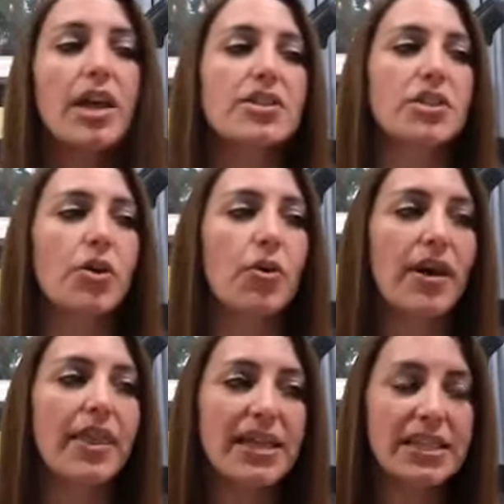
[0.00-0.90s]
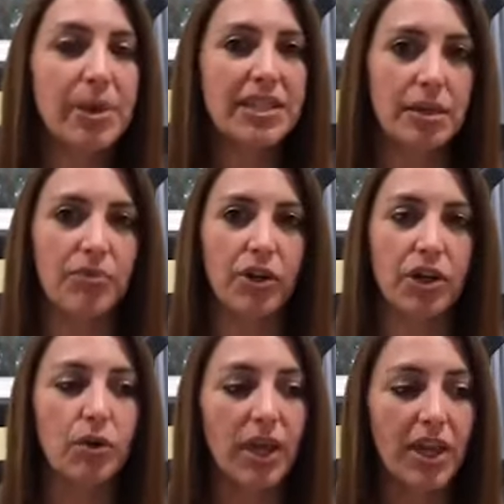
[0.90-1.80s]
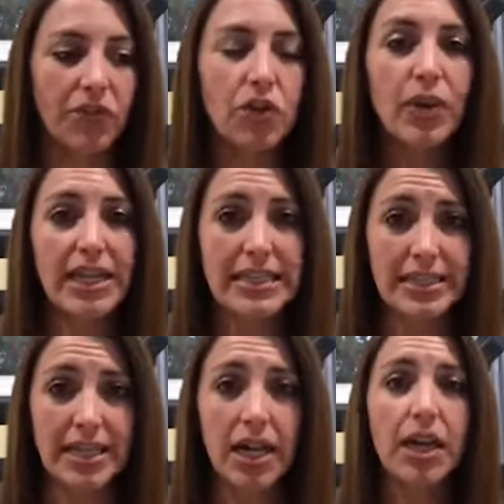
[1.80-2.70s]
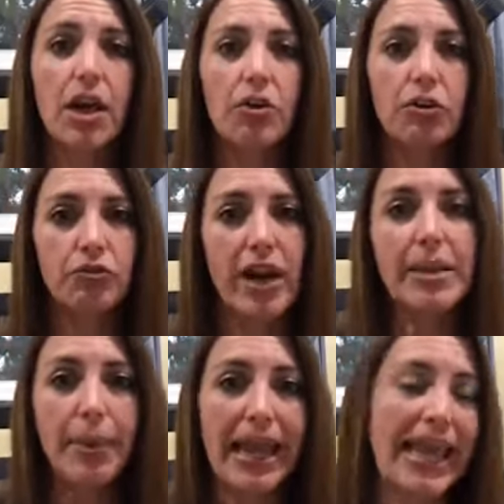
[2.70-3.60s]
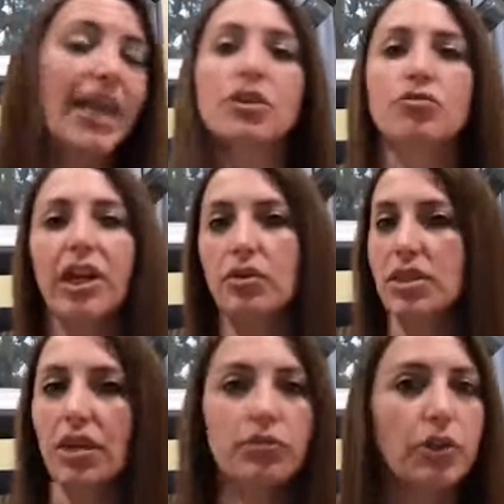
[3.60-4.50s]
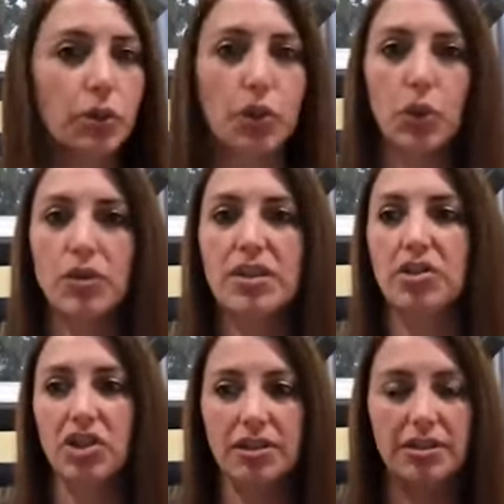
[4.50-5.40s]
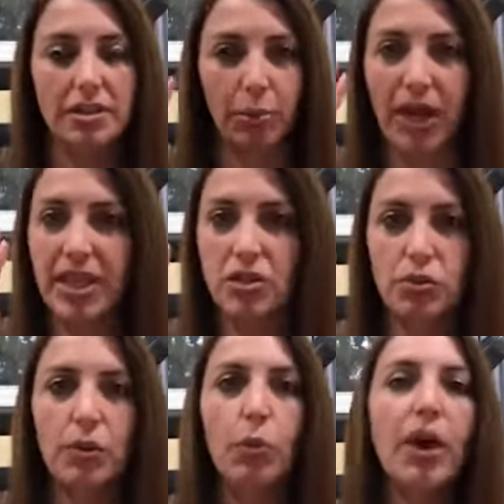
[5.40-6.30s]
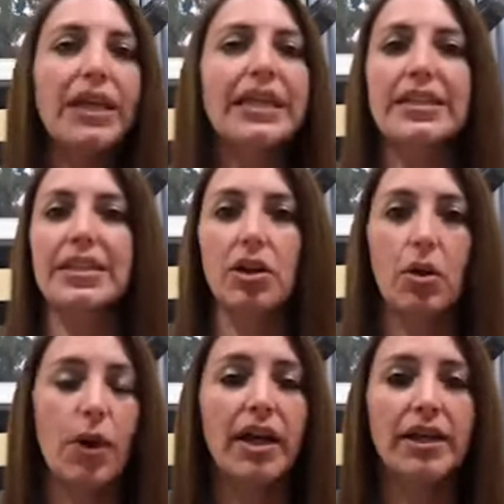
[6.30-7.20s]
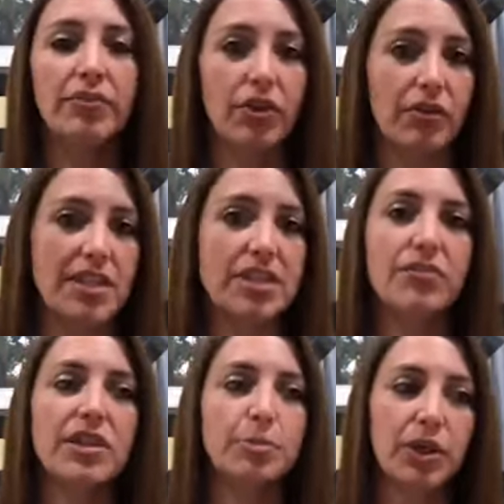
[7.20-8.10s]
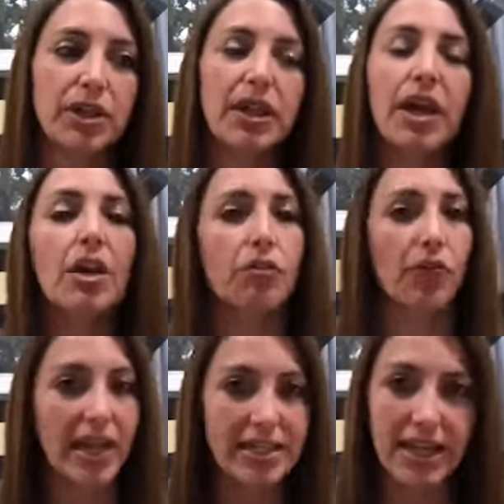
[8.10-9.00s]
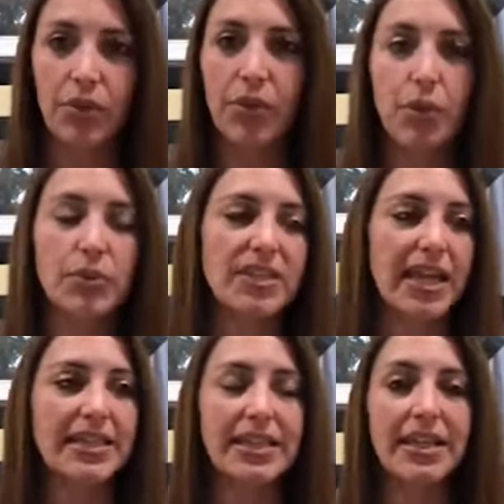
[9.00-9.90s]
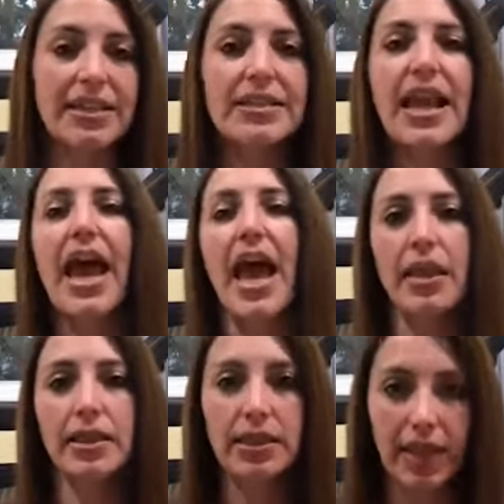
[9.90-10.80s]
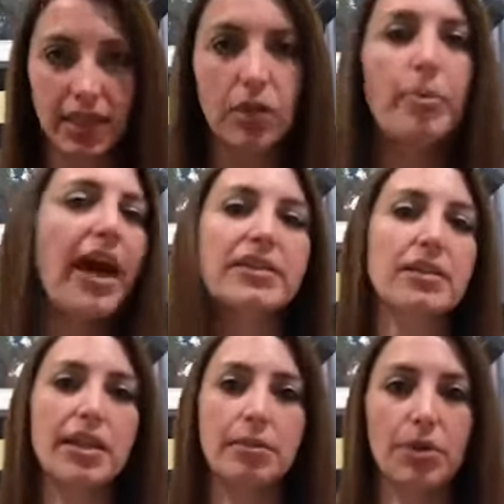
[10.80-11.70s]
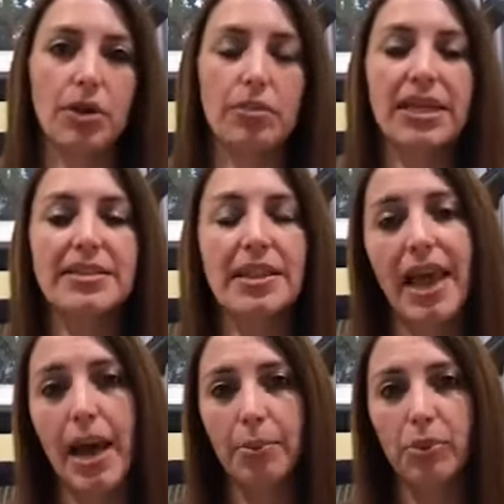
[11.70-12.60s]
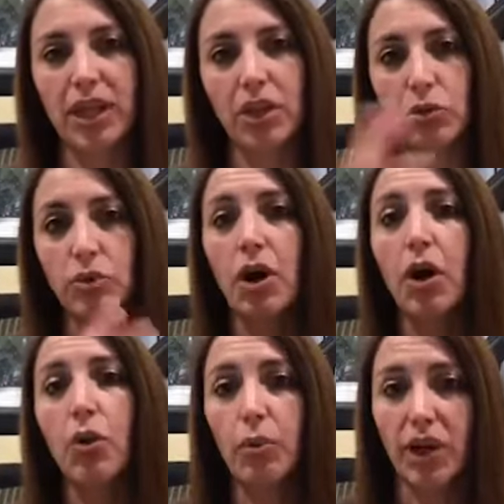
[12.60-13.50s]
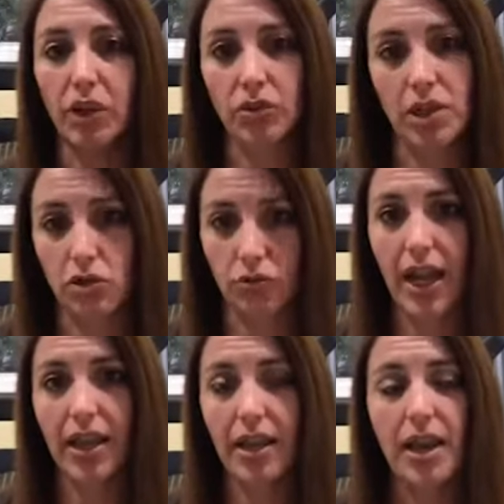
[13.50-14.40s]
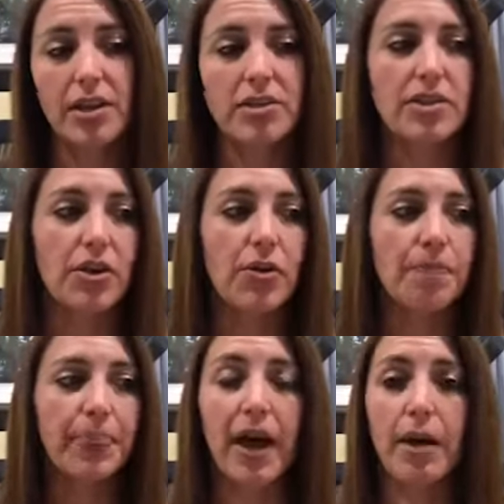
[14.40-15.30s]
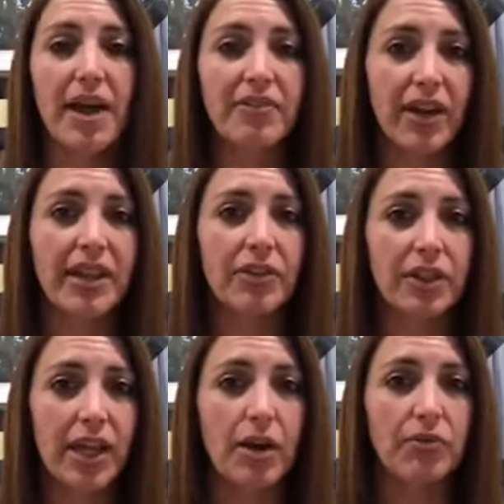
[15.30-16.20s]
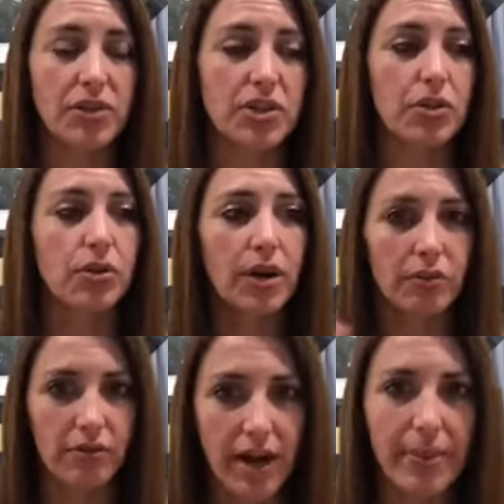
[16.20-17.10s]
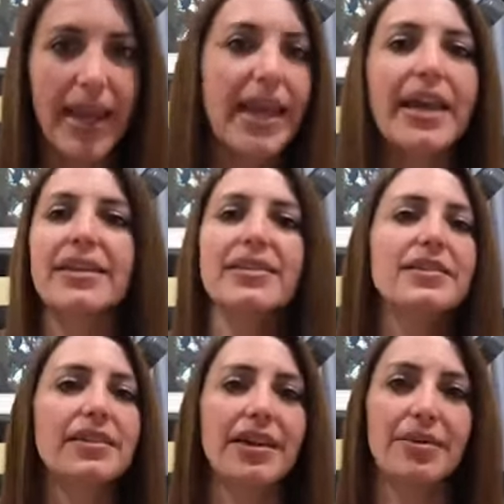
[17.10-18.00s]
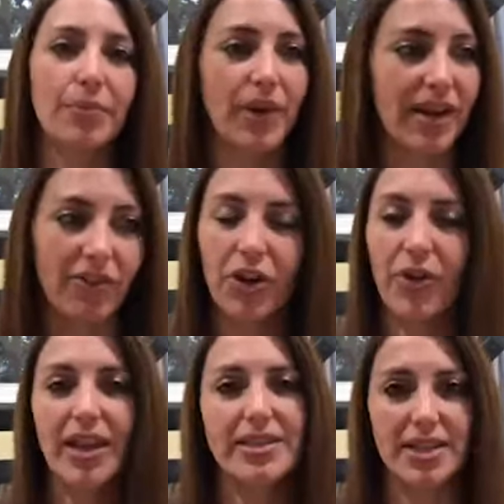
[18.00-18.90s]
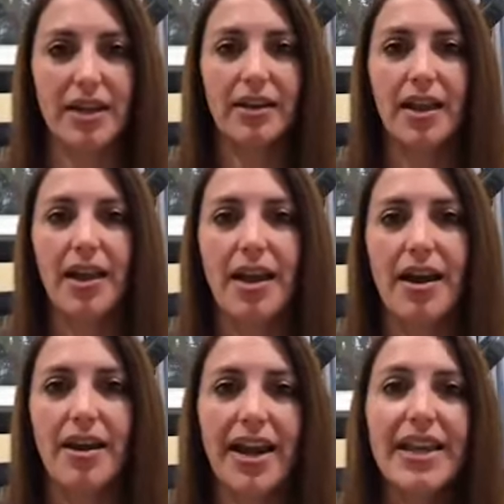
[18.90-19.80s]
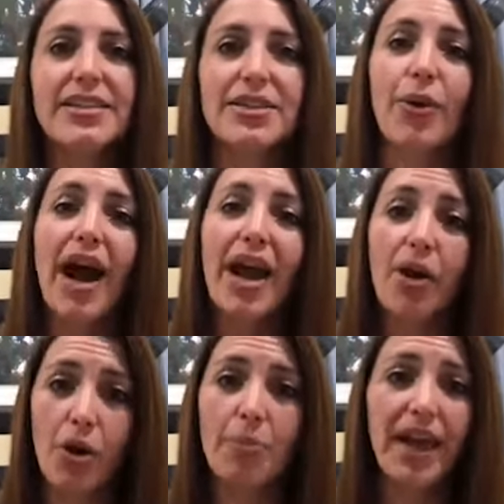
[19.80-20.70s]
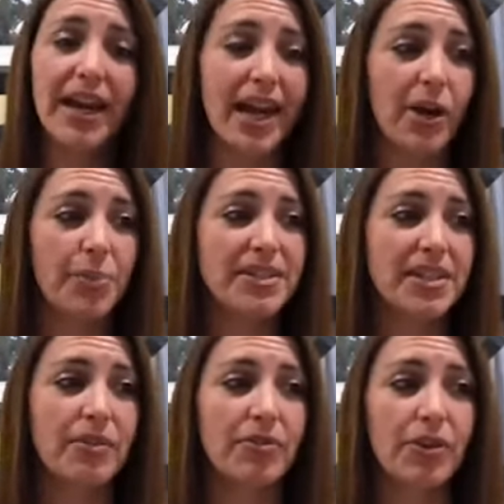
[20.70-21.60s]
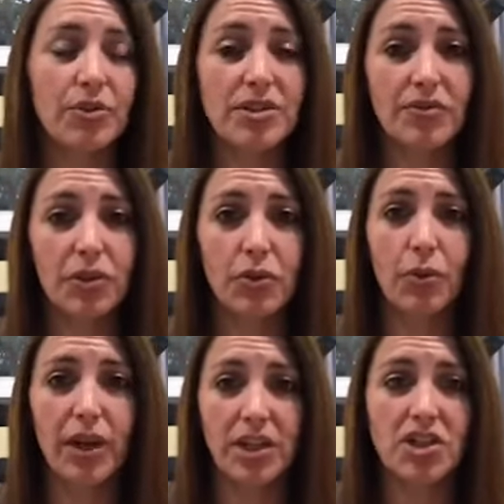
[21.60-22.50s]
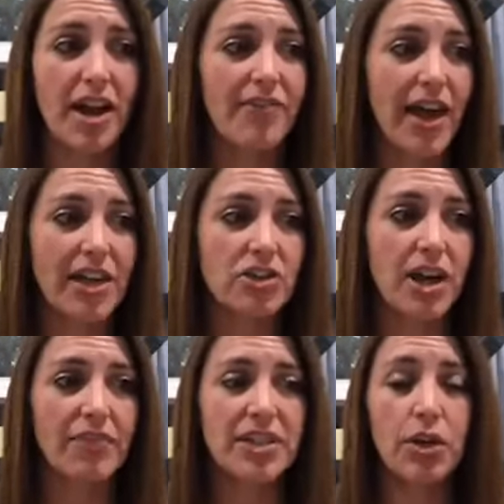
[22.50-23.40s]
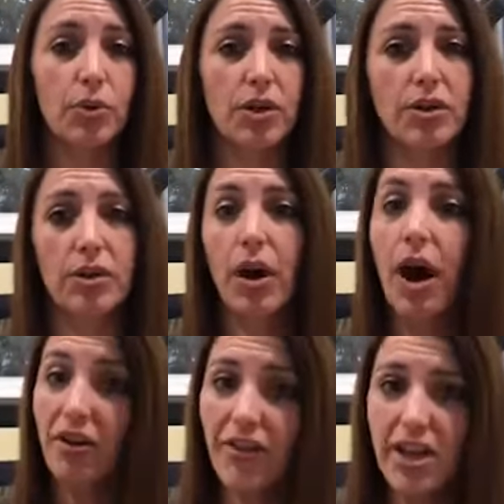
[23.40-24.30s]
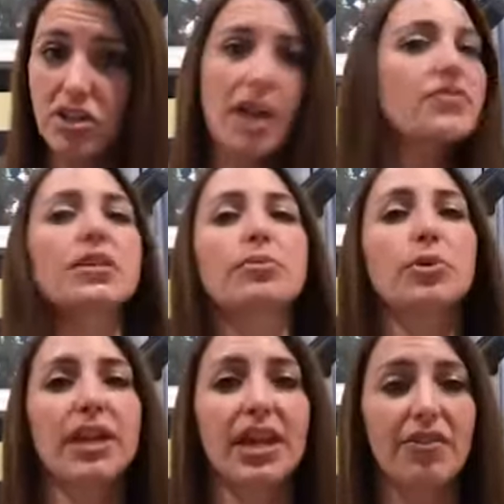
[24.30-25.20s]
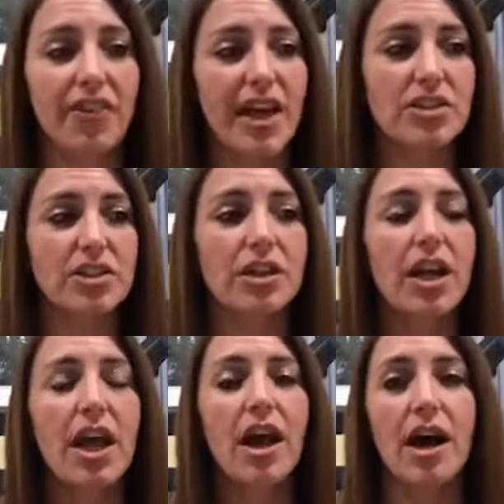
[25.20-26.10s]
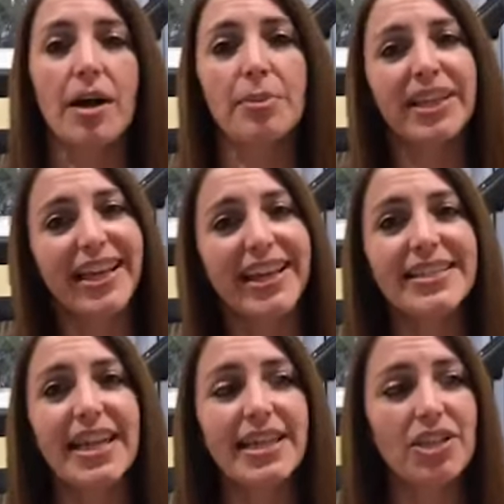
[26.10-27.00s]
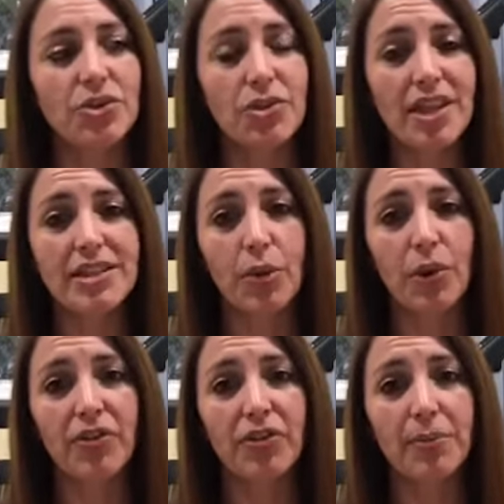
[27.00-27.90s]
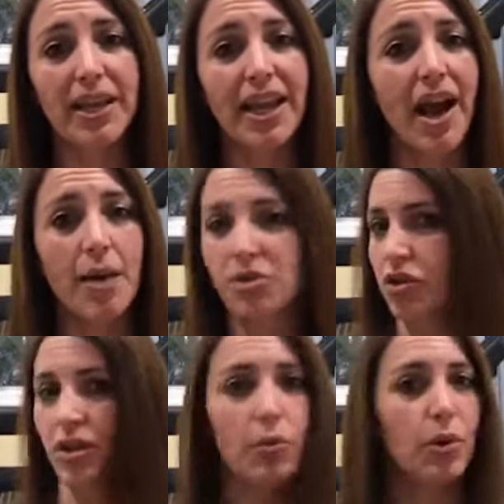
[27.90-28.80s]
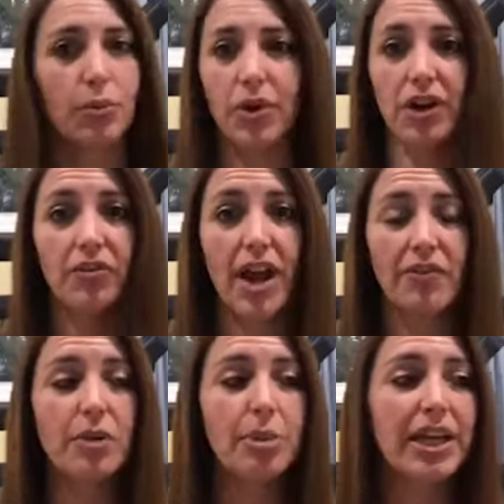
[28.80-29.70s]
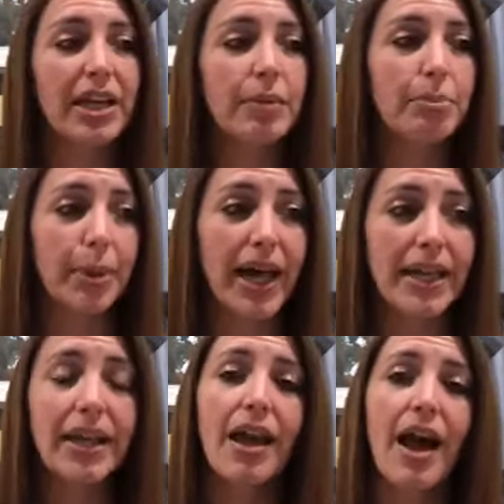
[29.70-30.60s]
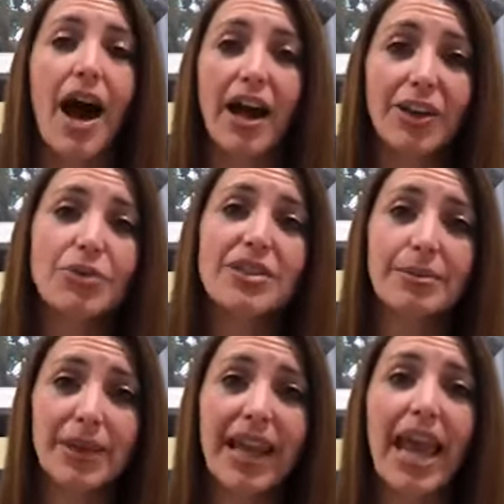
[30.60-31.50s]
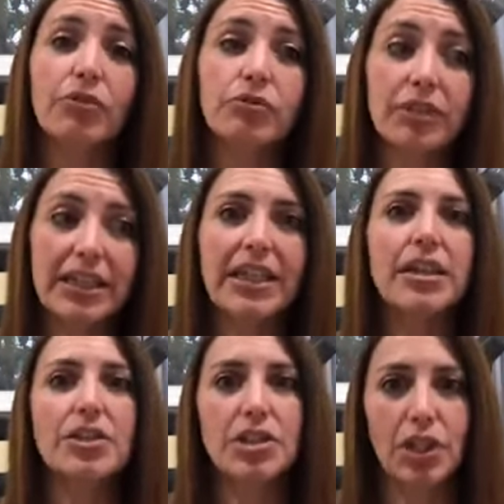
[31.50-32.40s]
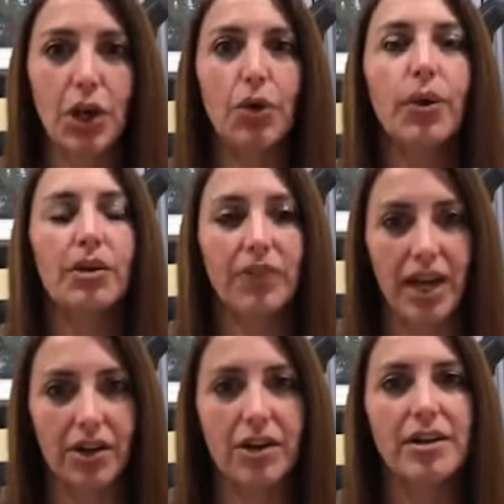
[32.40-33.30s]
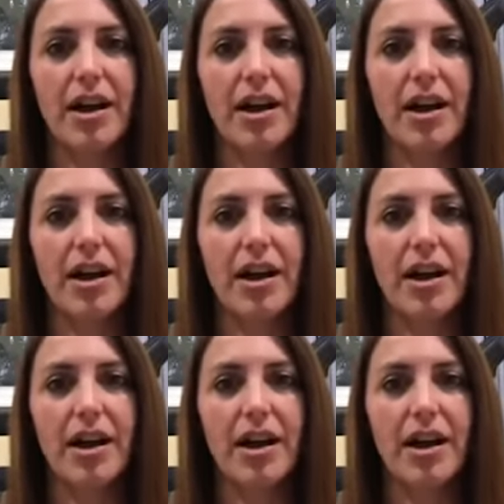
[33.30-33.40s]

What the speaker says: So that's my tip for you. If you get stuck, write by hand. Write yourself little notes. Just brainstorm what needs to go on for the rest of this book. Write down those ideas and then go back to the computer, because at that point you know what you need to write. So I find that really helpful too. Write by hand whenever you get stuck. All right. So I hope that helps for those of you who want to try fast drafting or are fast drafting but want to get faster. But like I said, these are things that work for me. I'm sure they won't work for everybody, but I used to be a really slow writer.